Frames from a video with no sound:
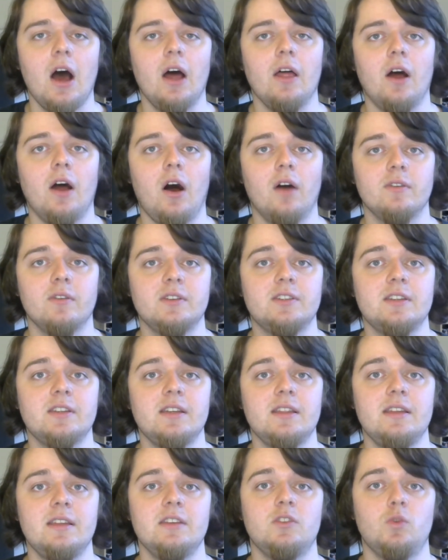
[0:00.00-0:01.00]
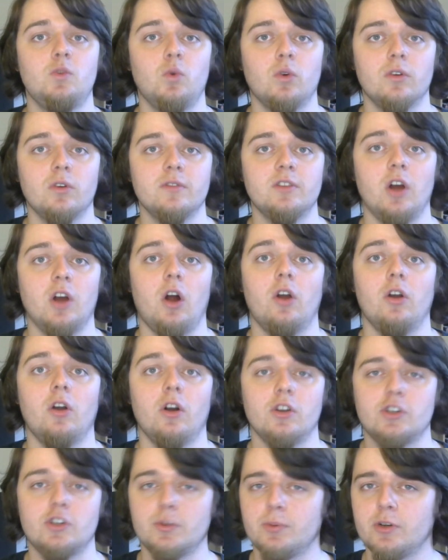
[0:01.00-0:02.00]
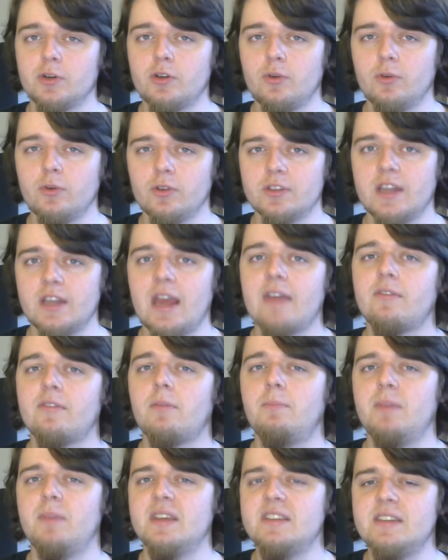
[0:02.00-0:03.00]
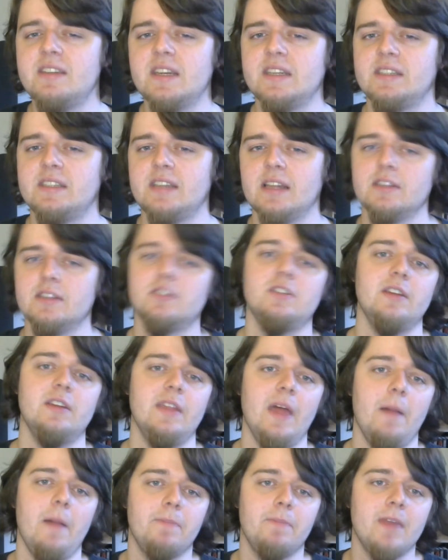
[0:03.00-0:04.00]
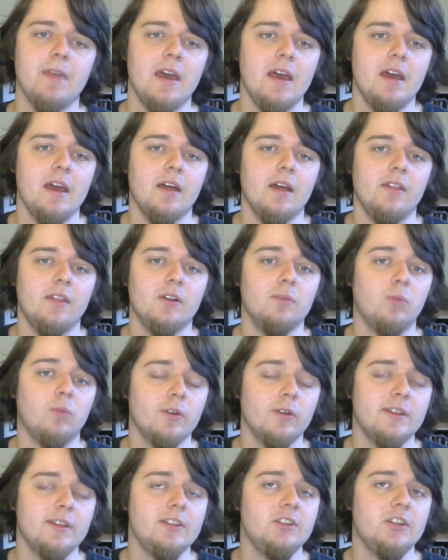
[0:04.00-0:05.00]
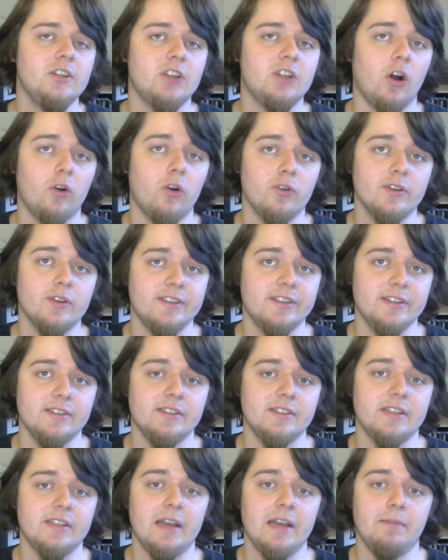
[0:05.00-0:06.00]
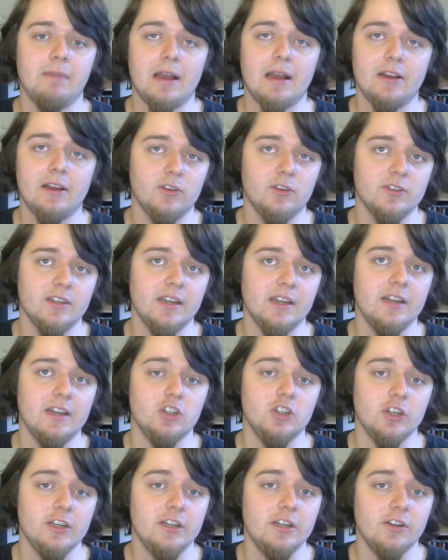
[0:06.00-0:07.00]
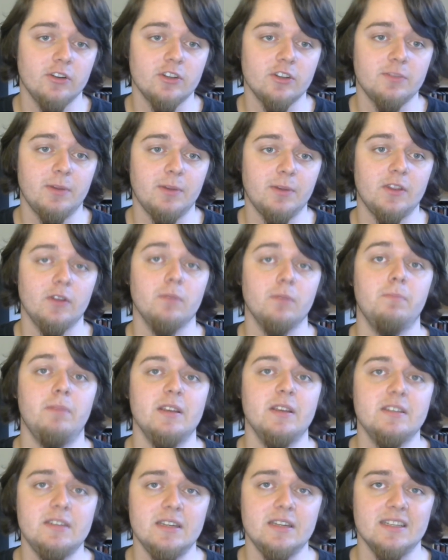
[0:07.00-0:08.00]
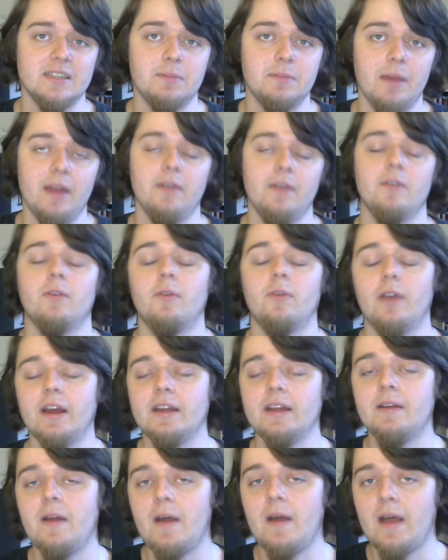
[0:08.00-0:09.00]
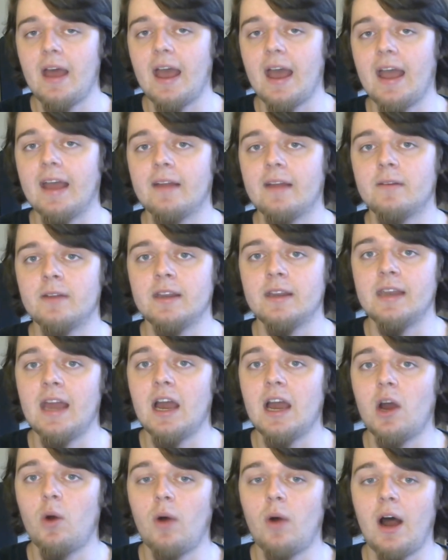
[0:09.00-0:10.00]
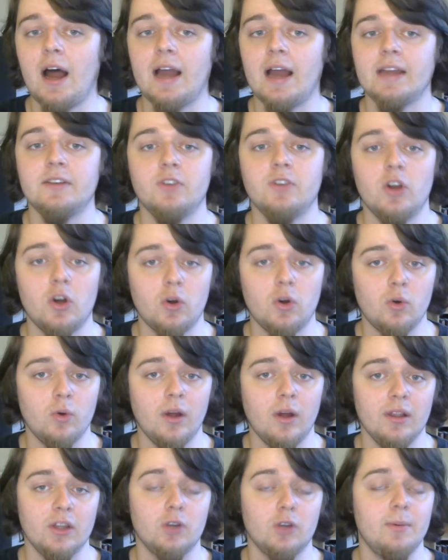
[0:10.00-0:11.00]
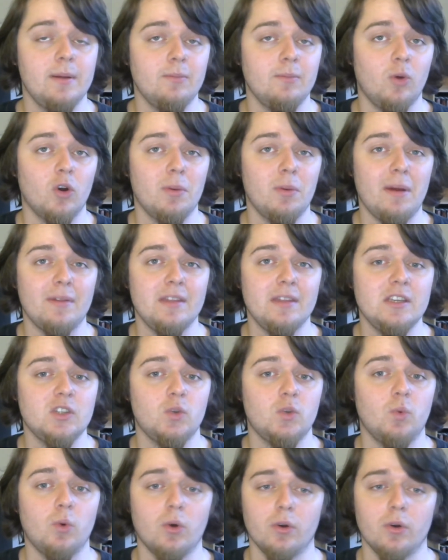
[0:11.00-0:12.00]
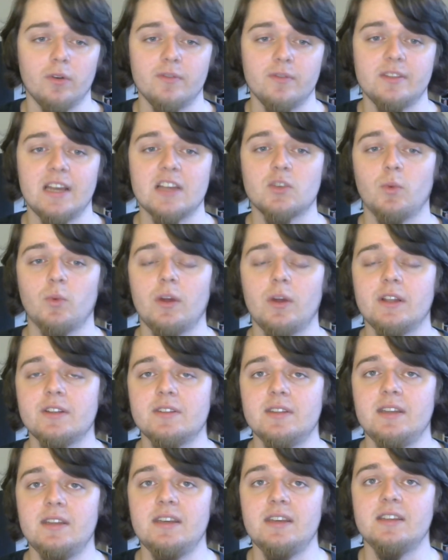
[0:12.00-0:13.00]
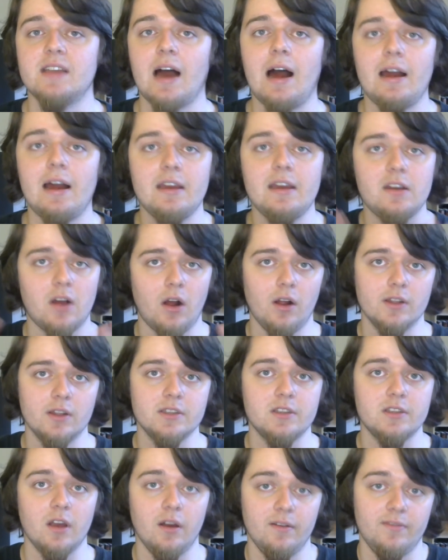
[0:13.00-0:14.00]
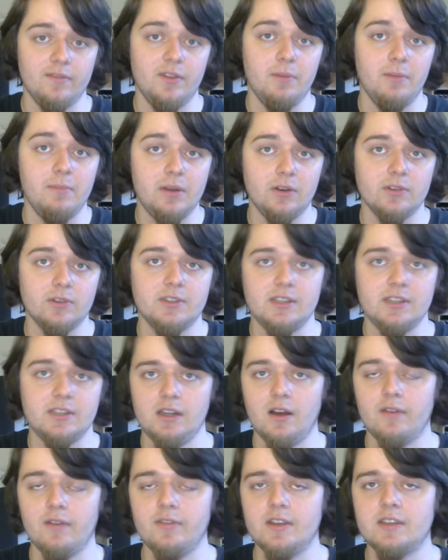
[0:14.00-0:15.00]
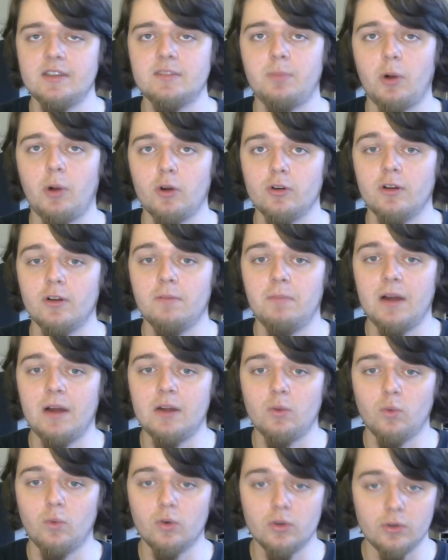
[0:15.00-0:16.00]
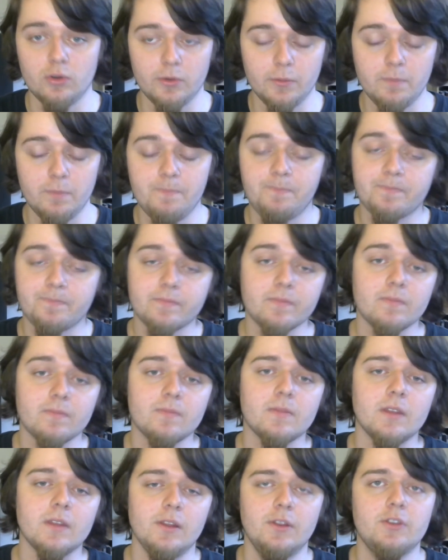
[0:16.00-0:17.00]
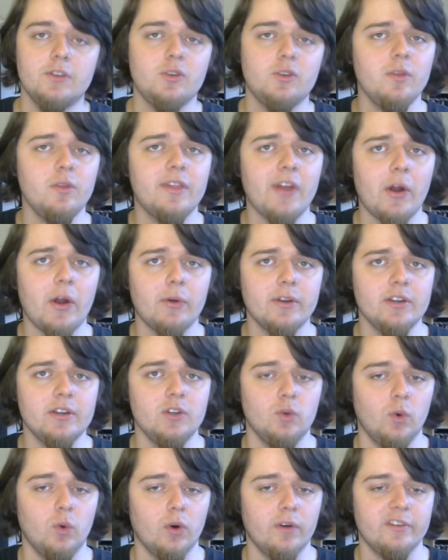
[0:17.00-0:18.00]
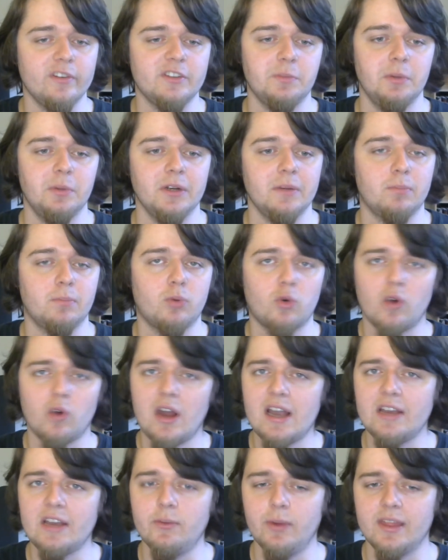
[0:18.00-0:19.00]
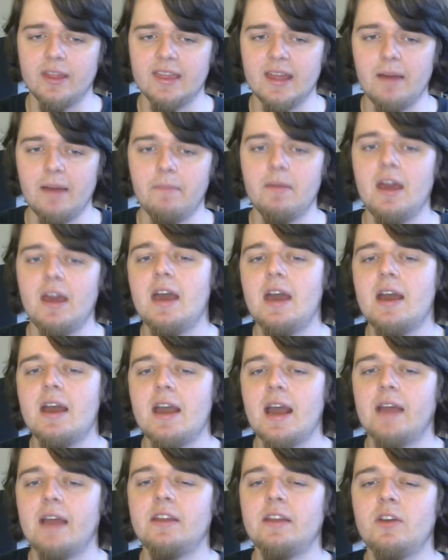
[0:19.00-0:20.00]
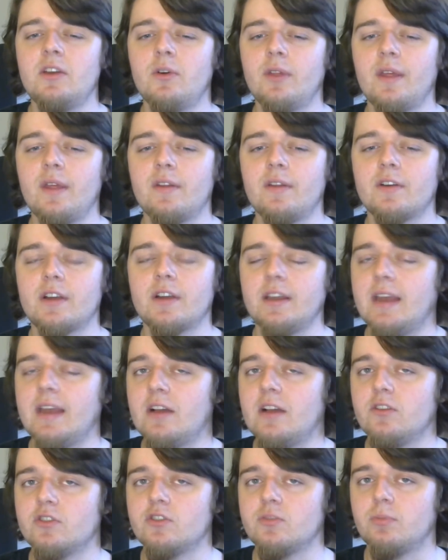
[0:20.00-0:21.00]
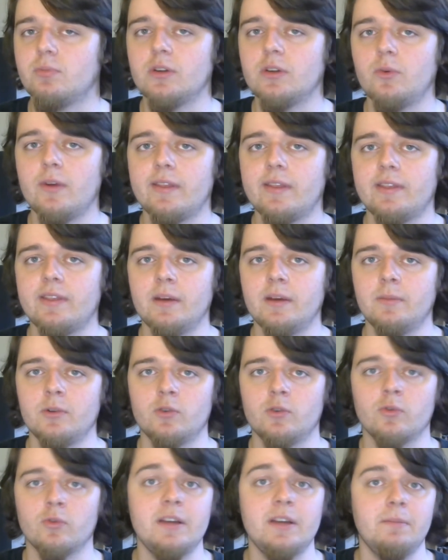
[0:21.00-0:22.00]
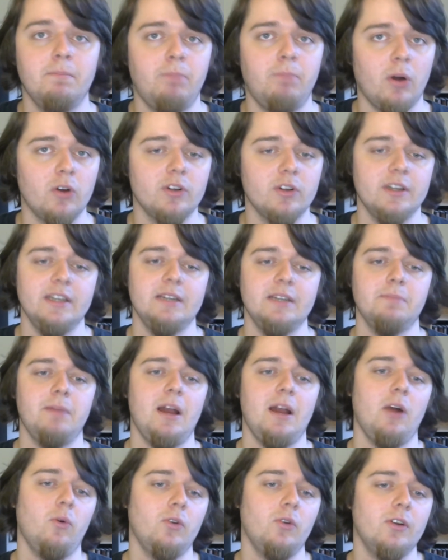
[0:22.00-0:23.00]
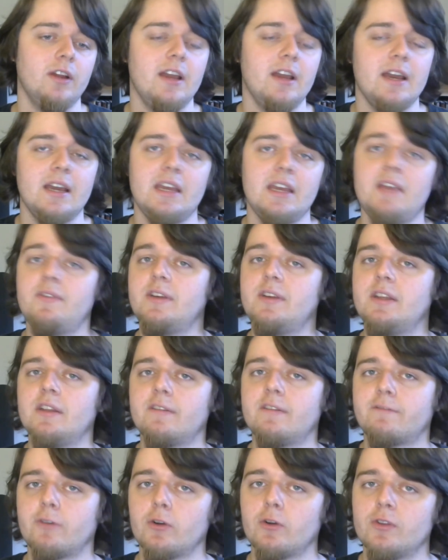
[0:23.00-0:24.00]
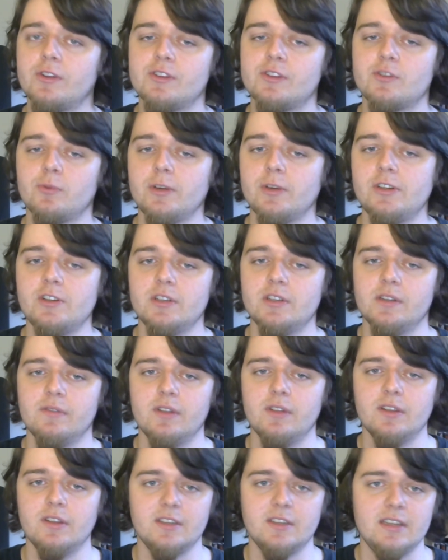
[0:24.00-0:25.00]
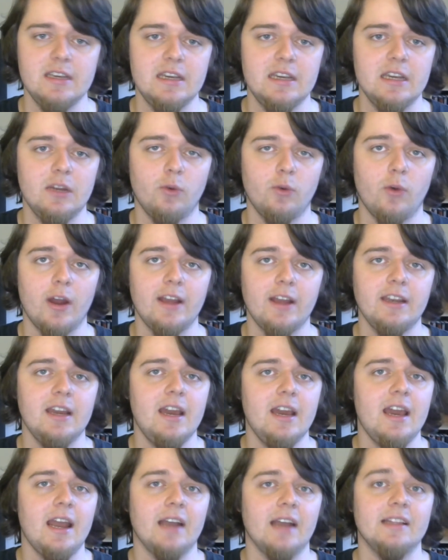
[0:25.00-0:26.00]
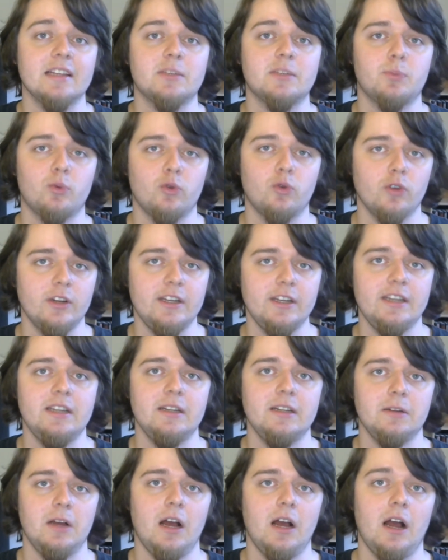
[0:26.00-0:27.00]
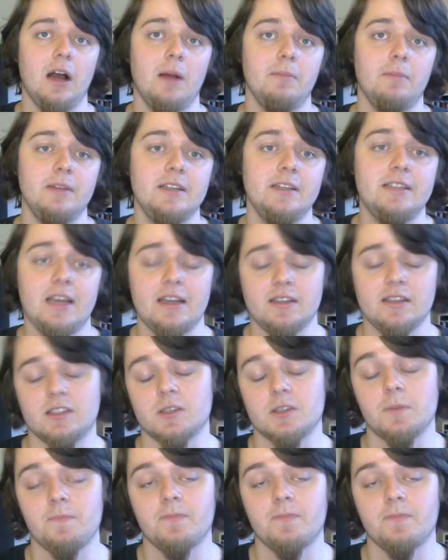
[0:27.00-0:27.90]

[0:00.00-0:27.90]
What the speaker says: Obviously, these dwarves are entrepreneurs. They have a business sense to them. They're more than just artisans and miners and engineers, but they're businessmen, right? And now I know a little bit more about these dwarves, as well as these icons of the Middle Sea, of this part of my world. The Suntharian dwarves bring pride with them, and they know that their canals bring with them great bargaining power, even in the furthest reaches of the sea, right? And that's pretty intense.